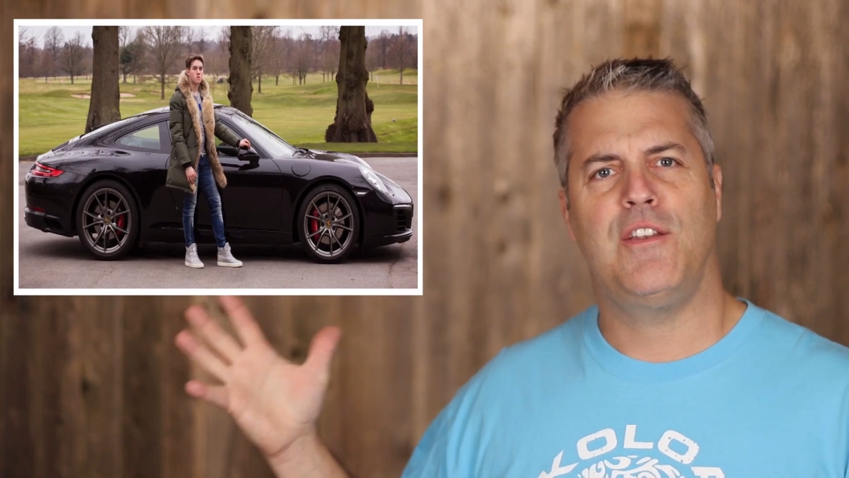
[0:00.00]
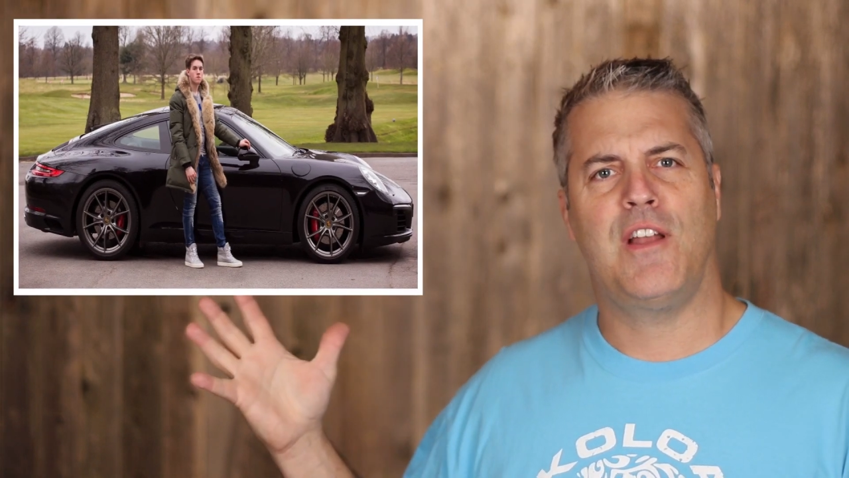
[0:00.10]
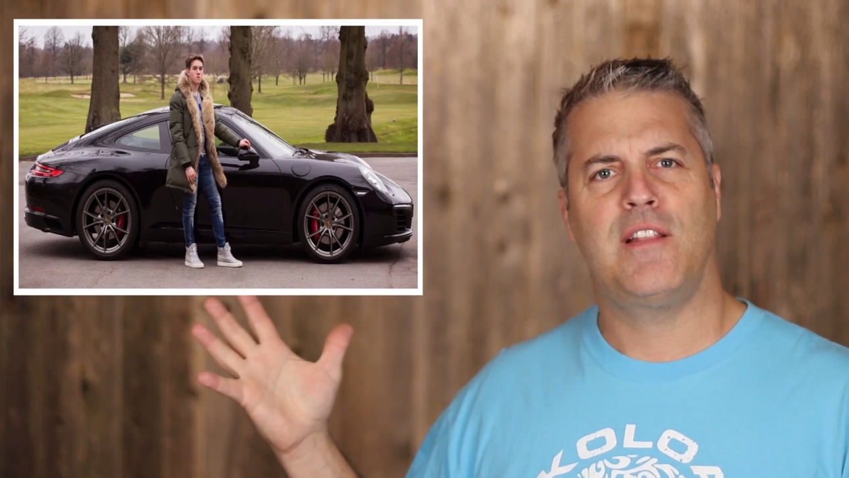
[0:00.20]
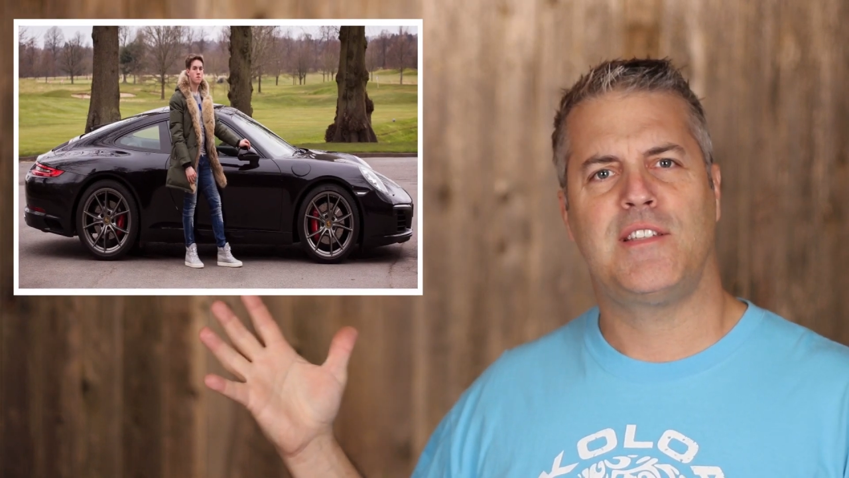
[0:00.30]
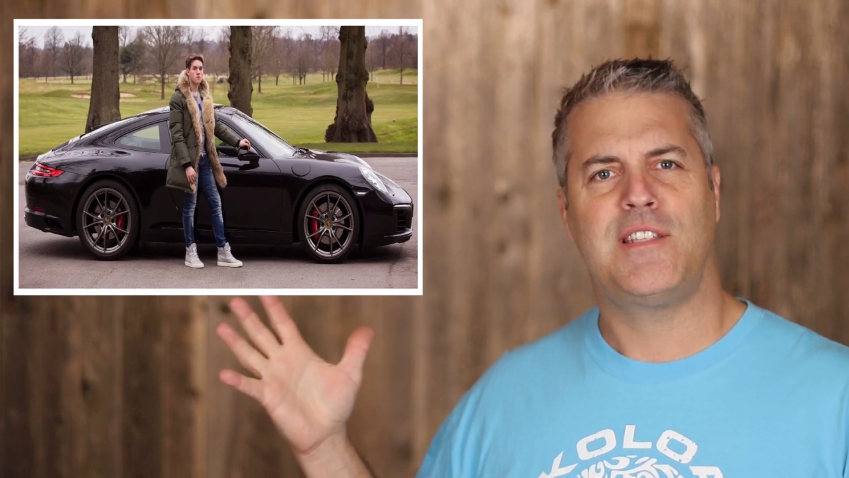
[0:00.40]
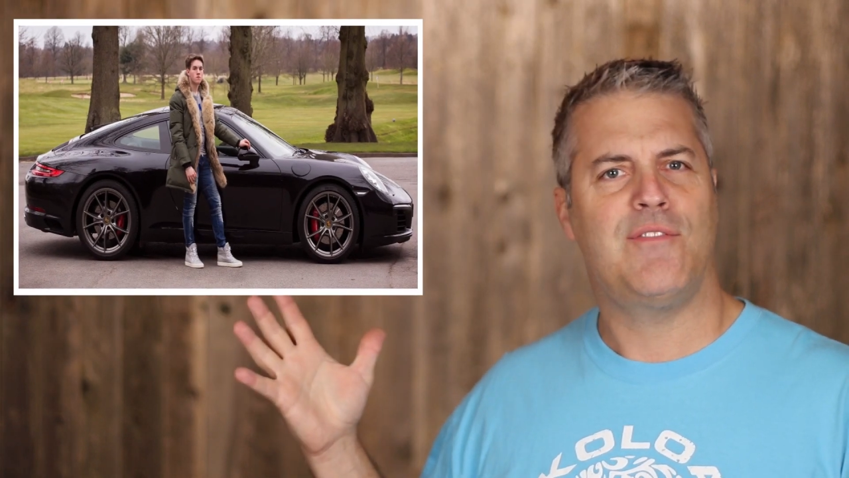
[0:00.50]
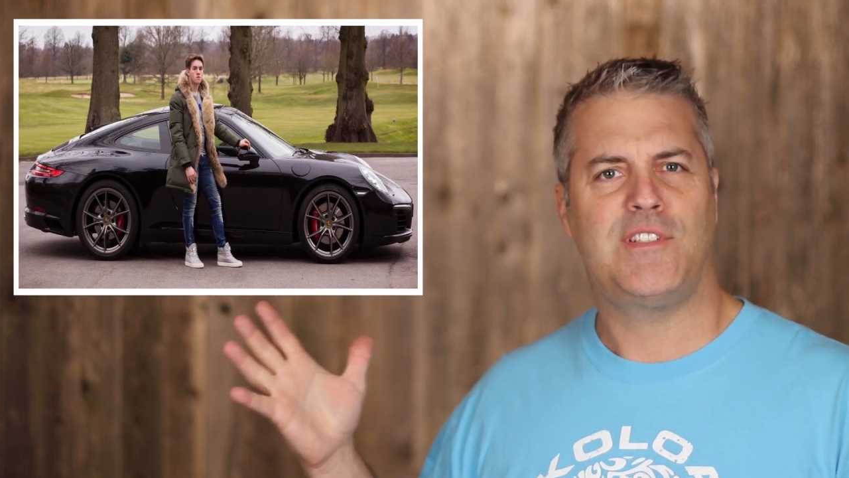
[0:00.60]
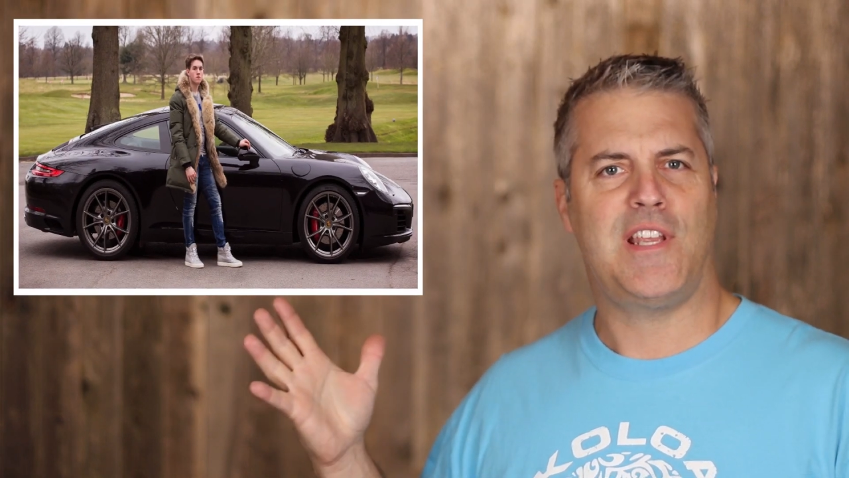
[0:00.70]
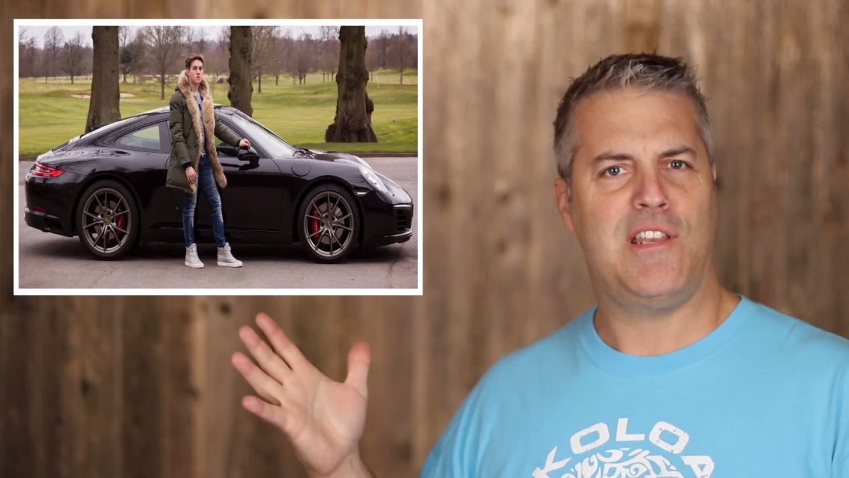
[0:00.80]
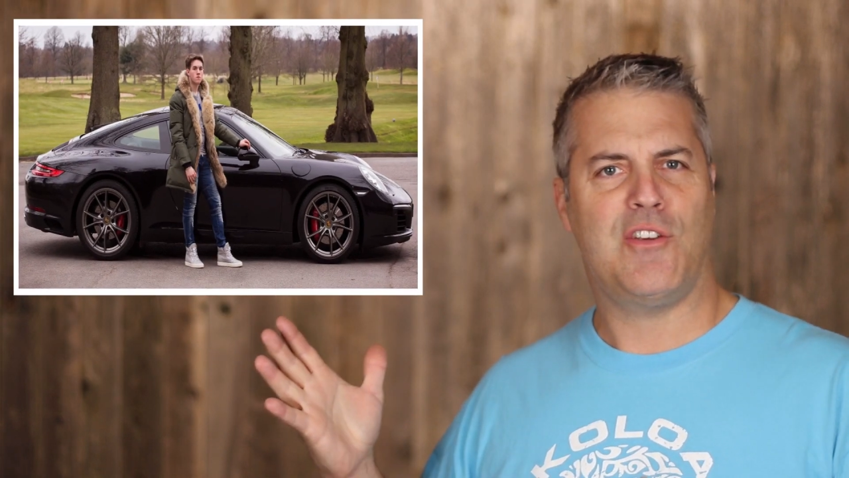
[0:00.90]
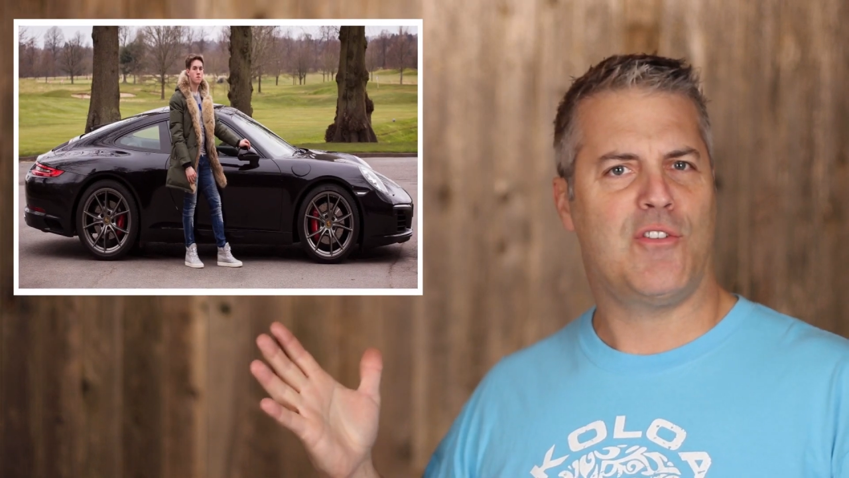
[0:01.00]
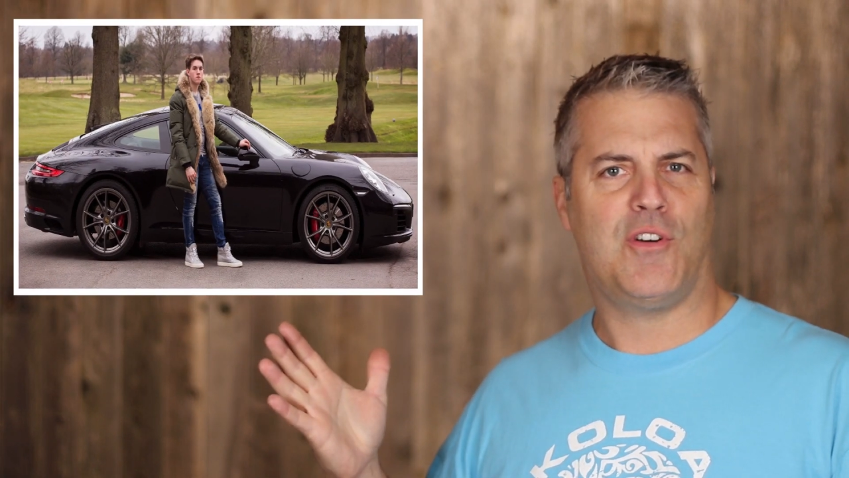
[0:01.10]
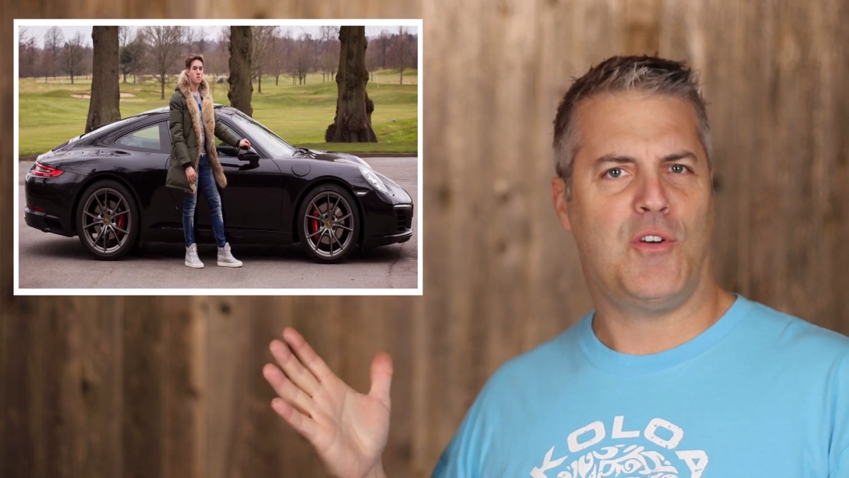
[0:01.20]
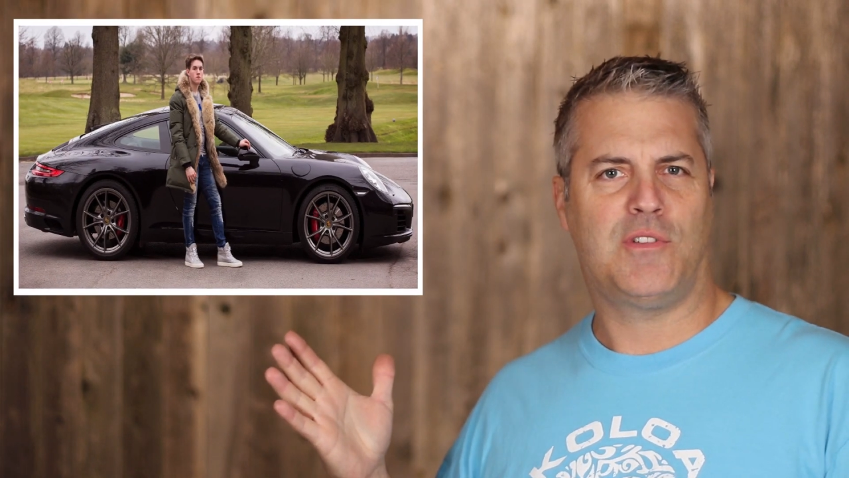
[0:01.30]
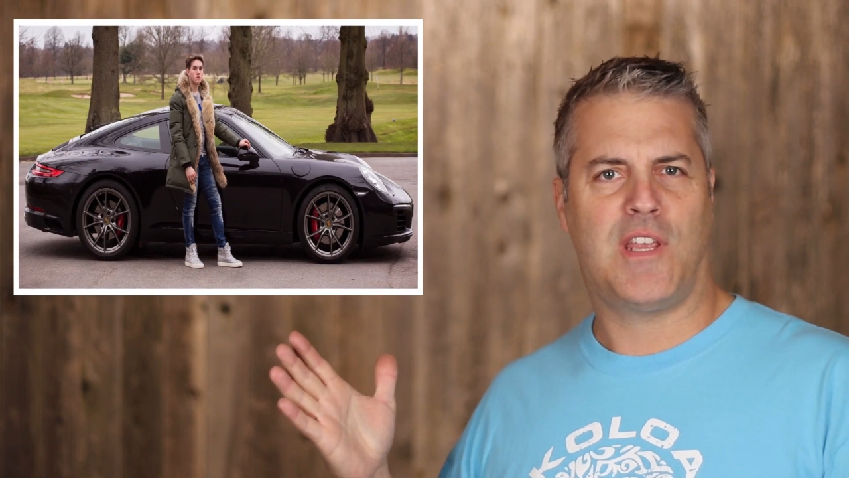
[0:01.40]
not the 17 year
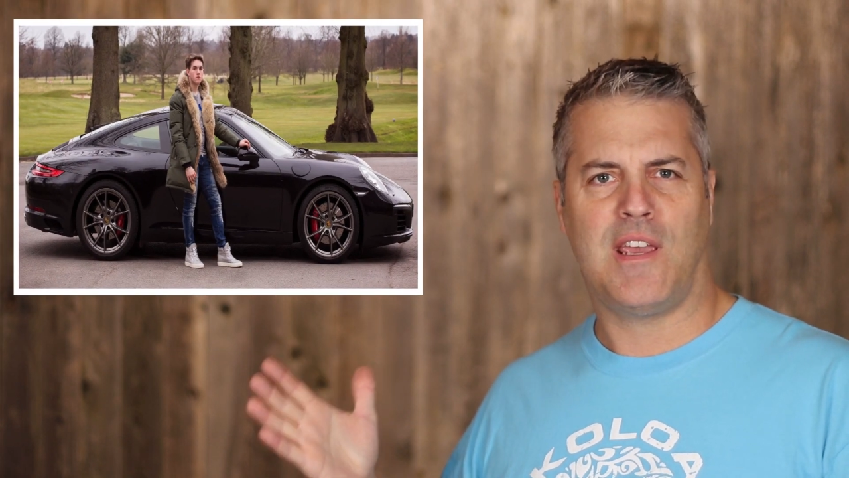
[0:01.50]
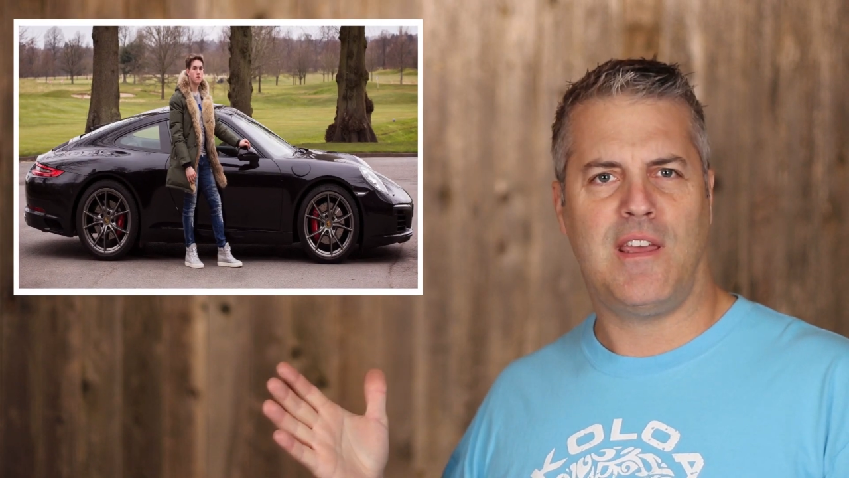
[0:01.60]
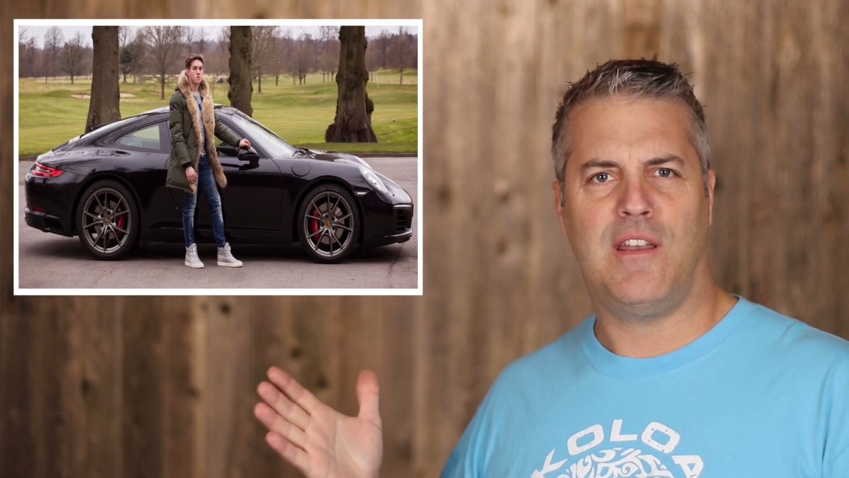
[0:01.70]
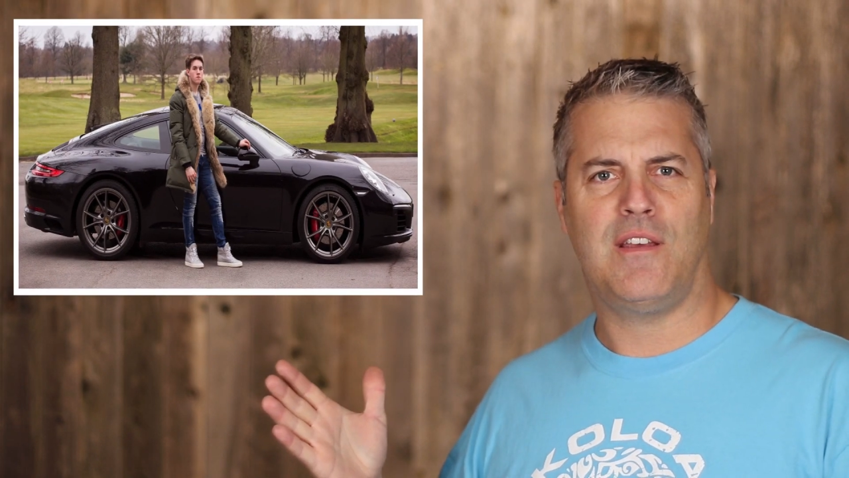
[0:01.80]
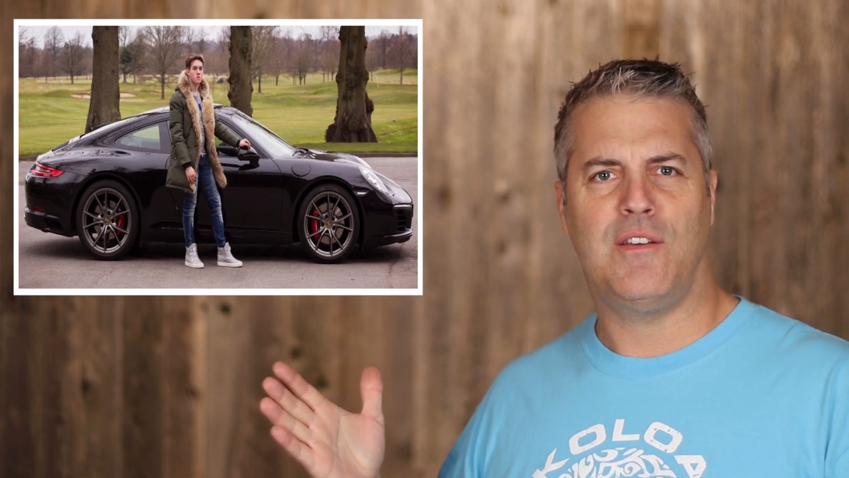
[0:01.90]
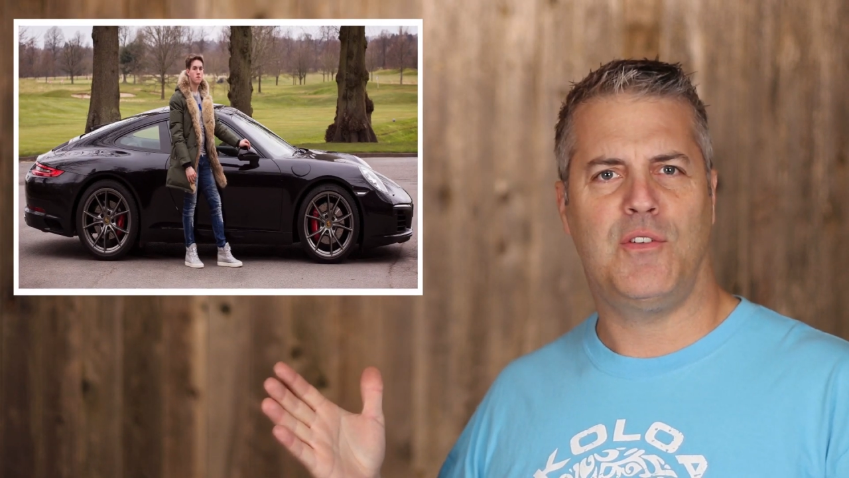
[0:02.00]
old kid